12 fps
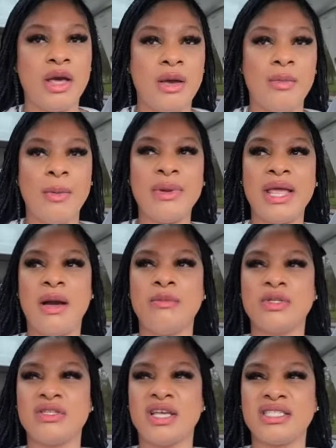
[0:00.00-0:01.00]
probably i'm
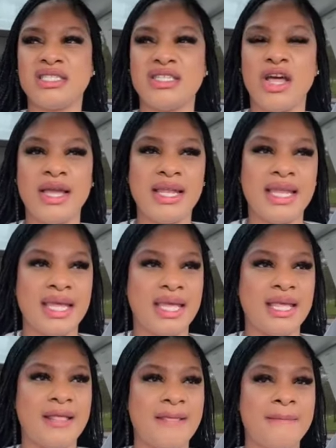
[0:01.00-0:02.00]
like
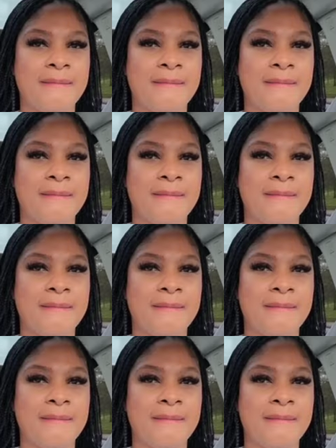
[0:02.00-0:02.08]
slightly